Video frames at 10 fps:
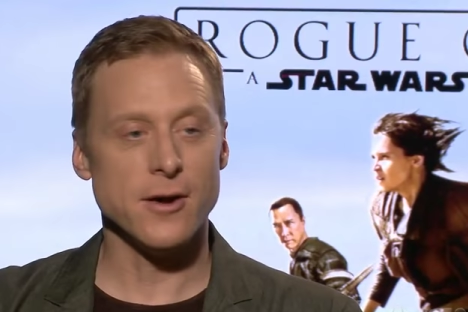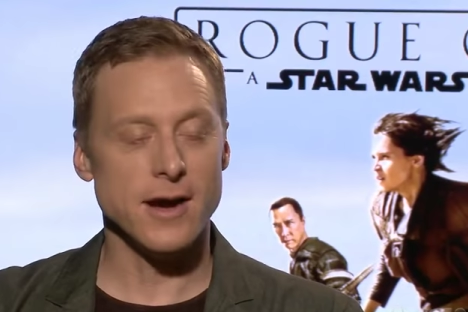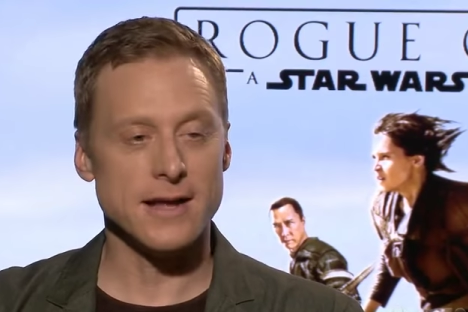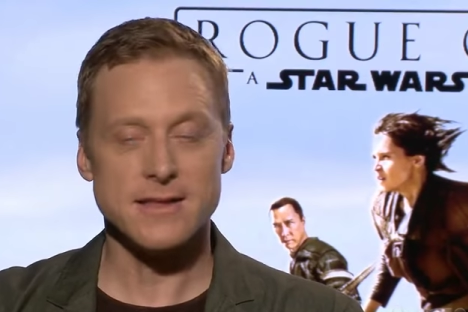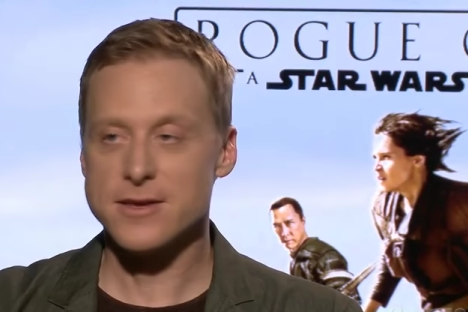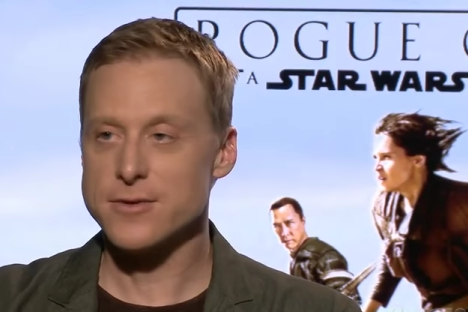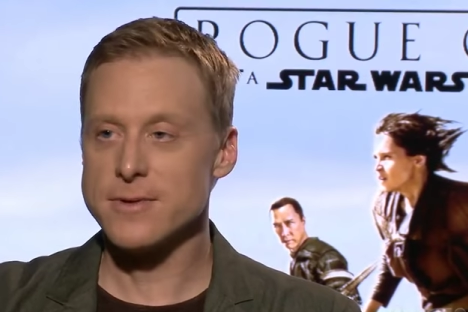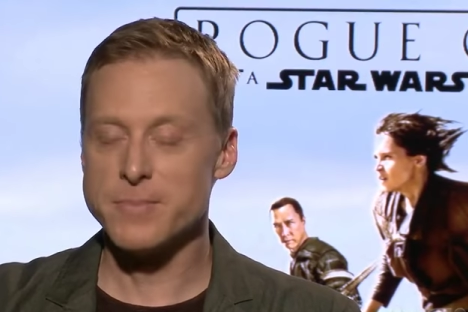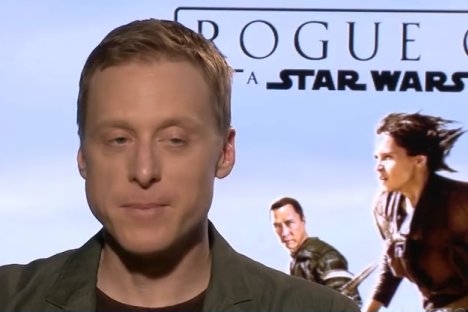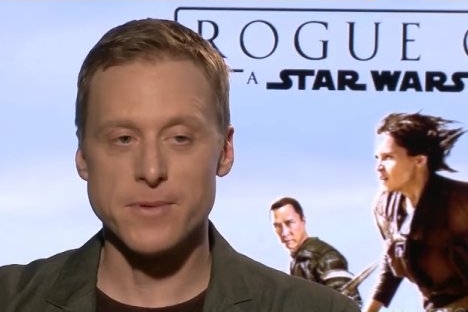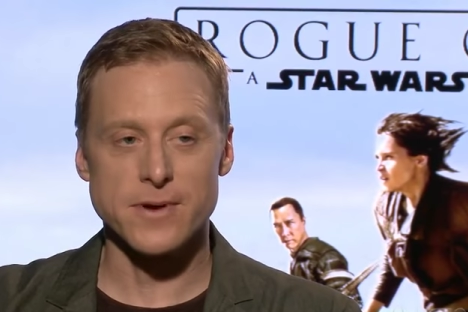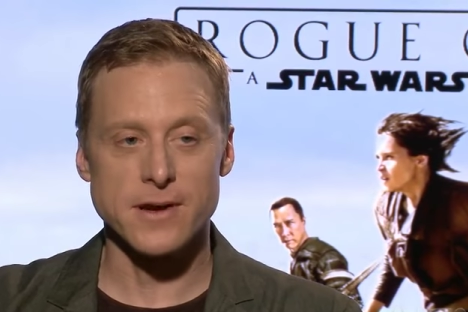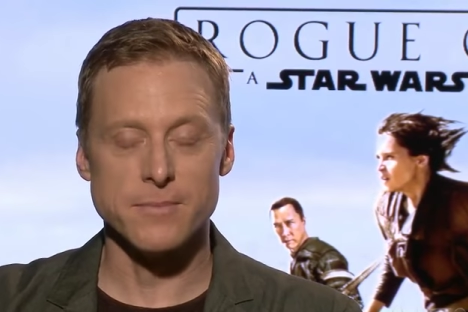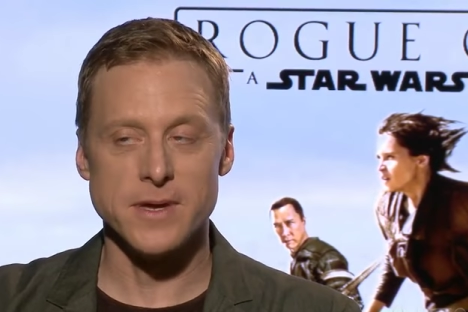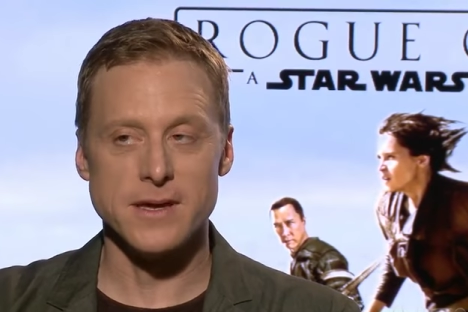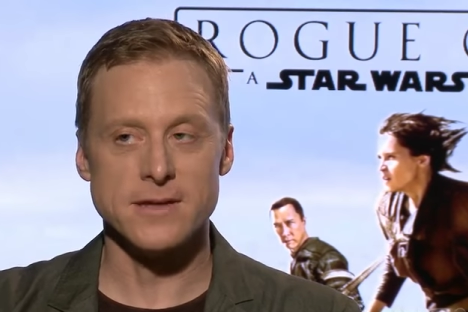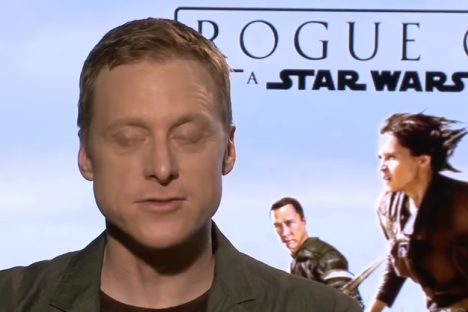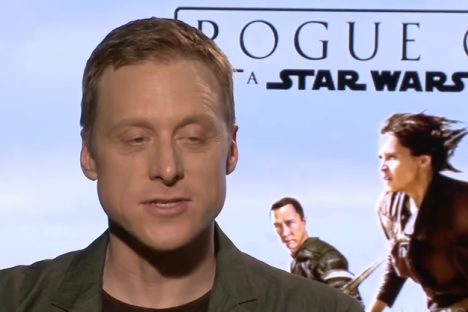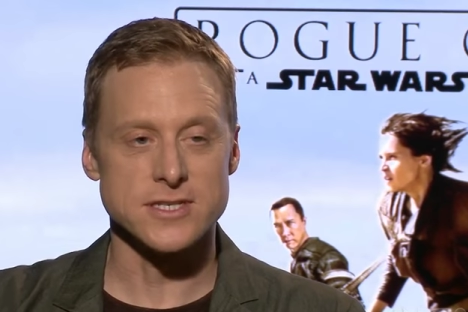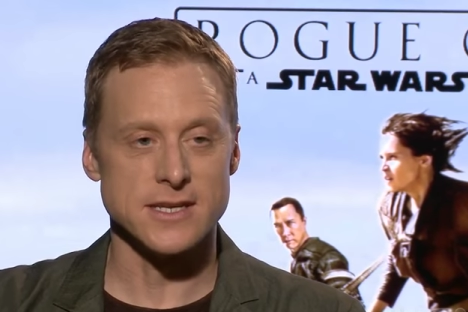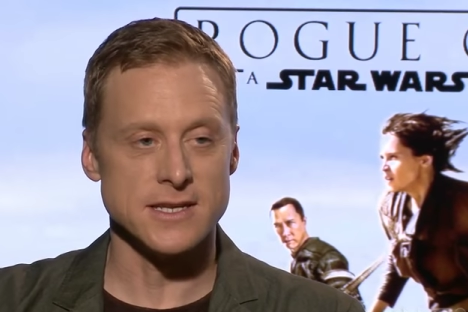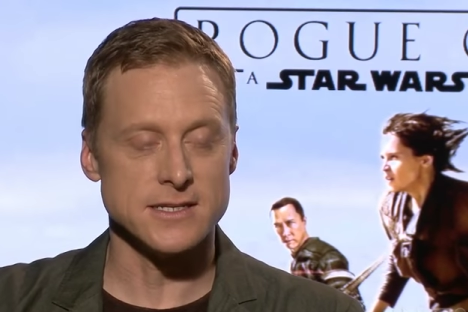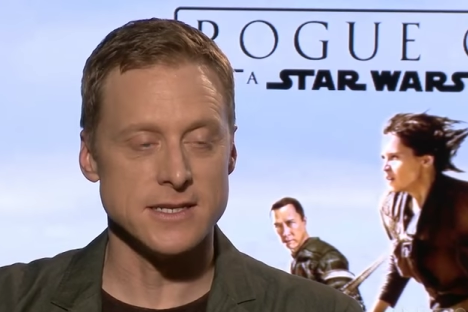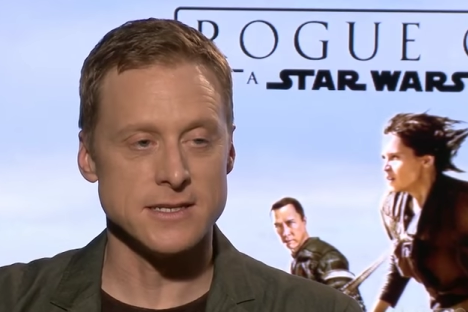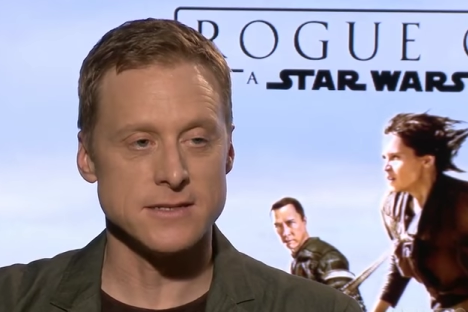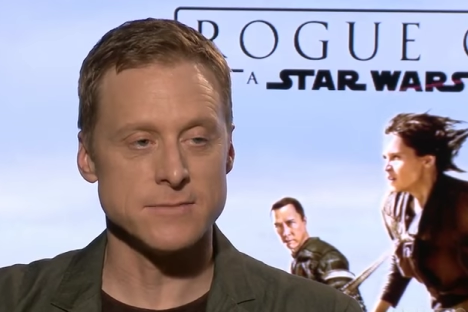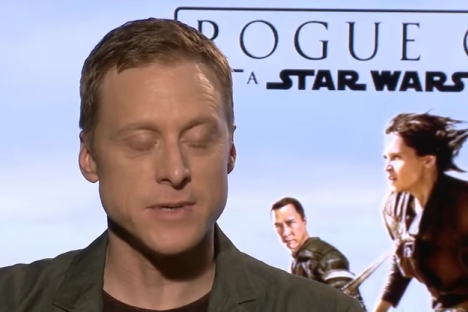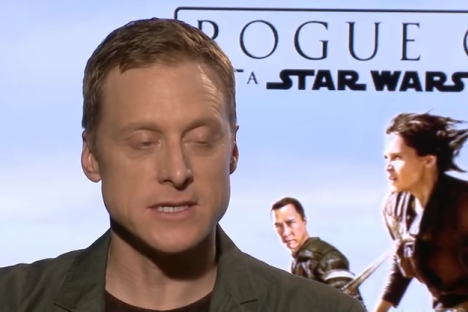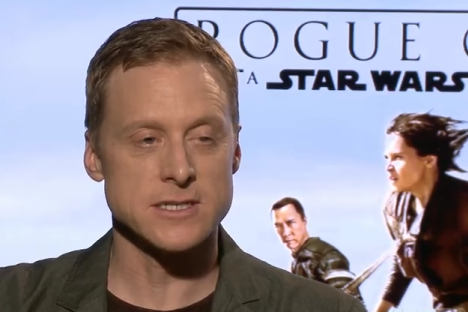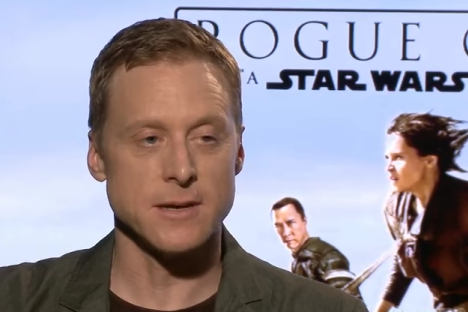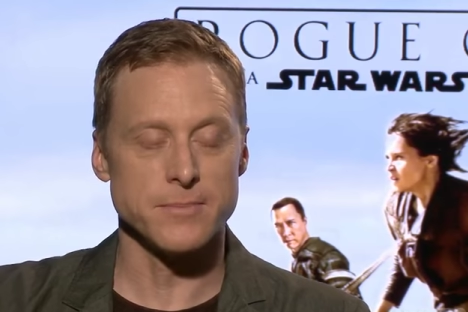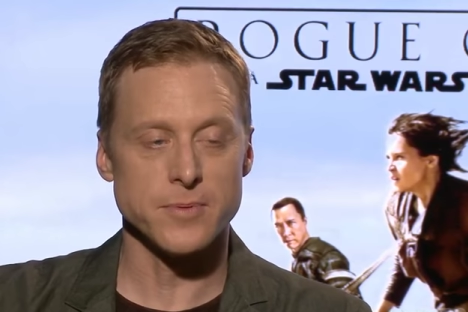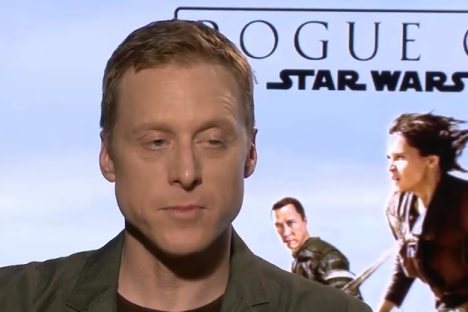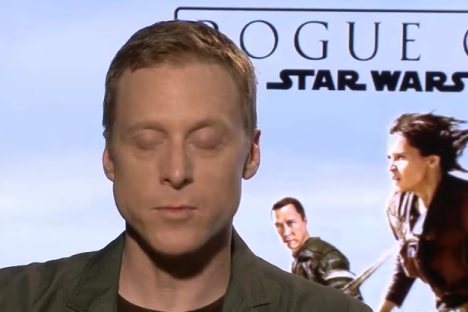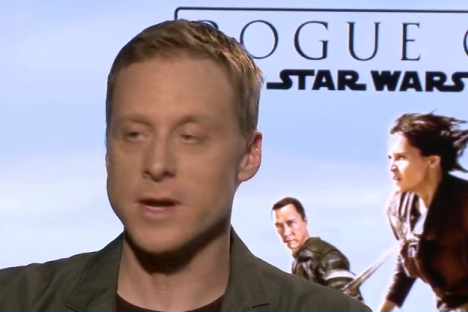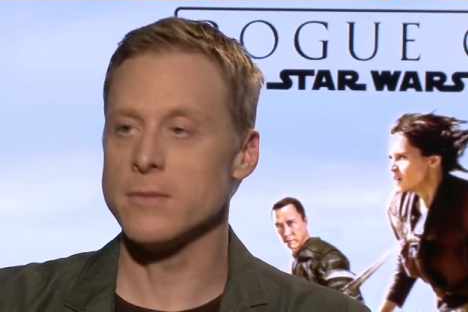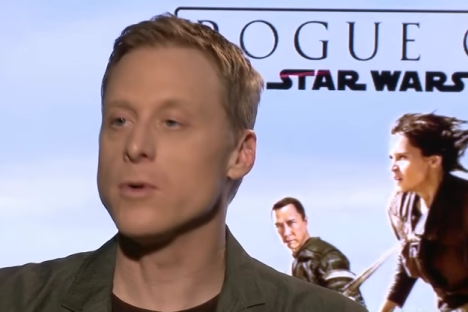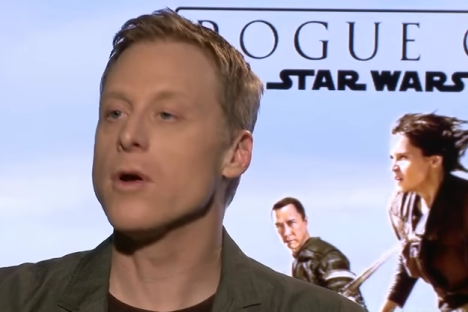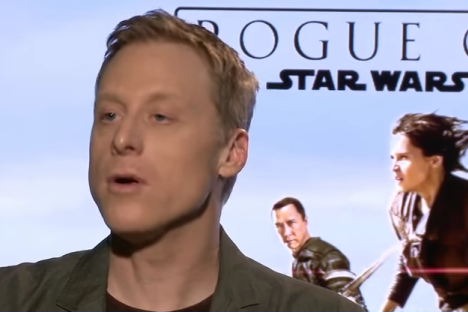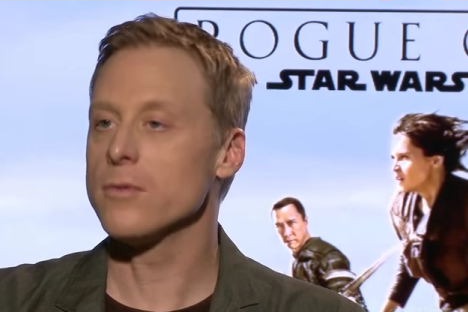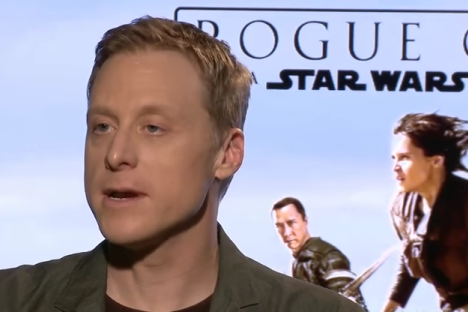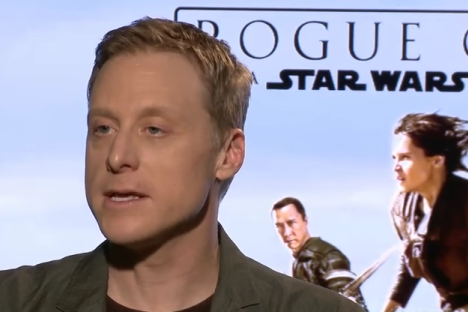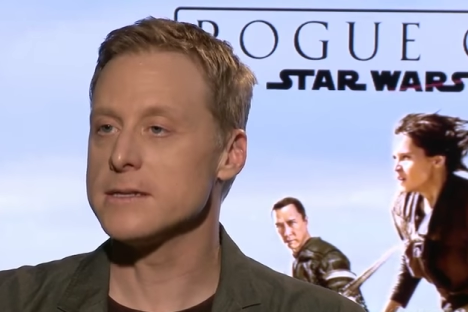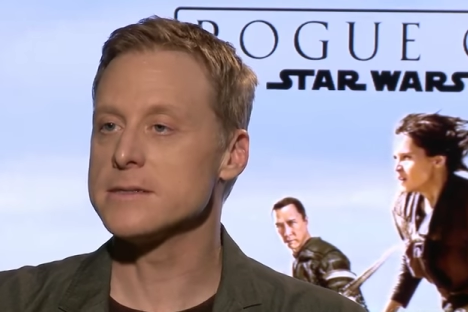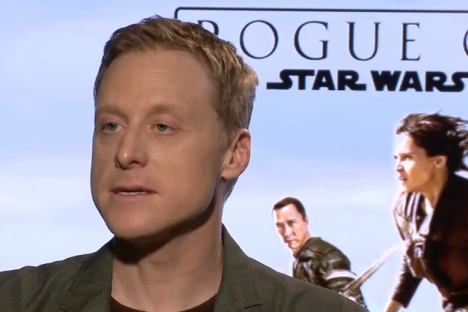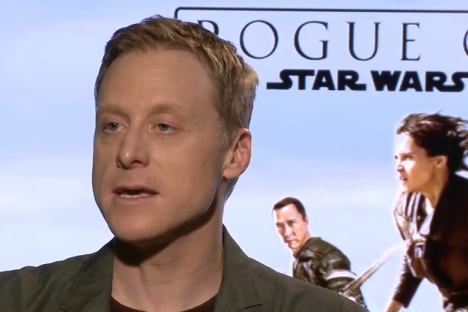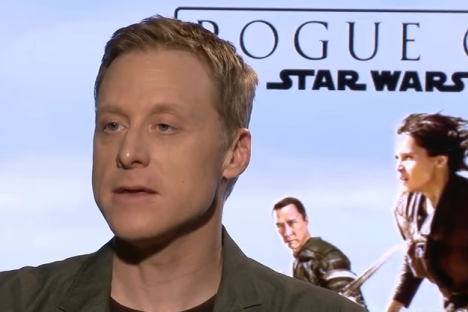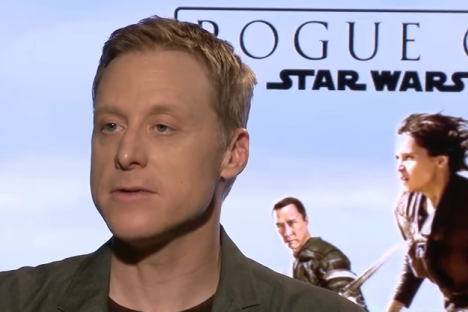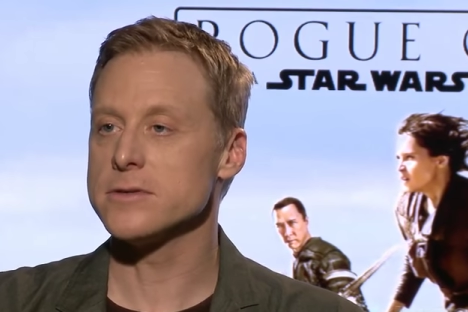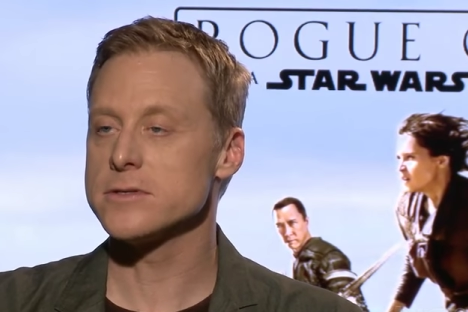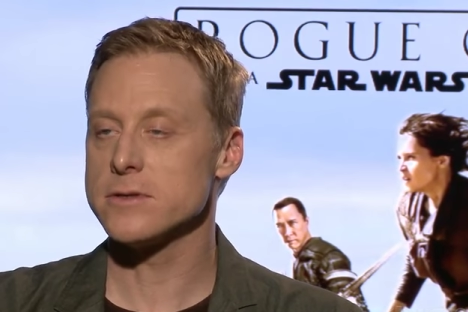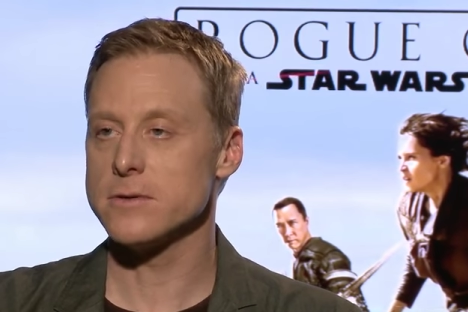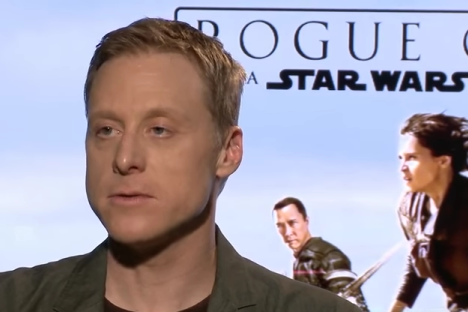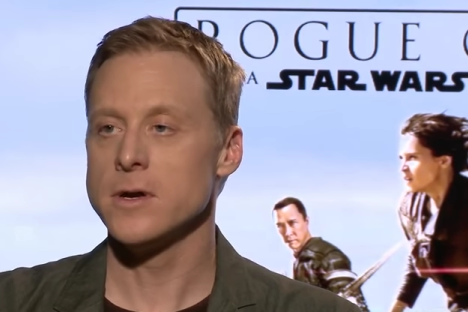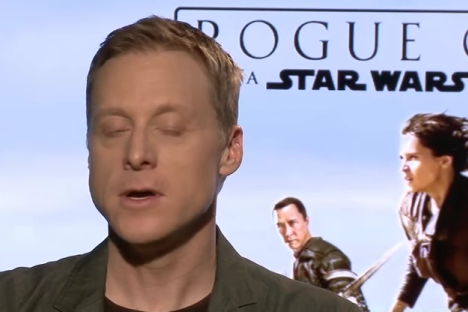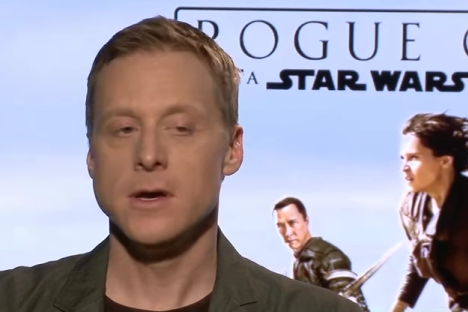Speaker 1: you know, I think people are going to be interested. It picks up when we're already together. So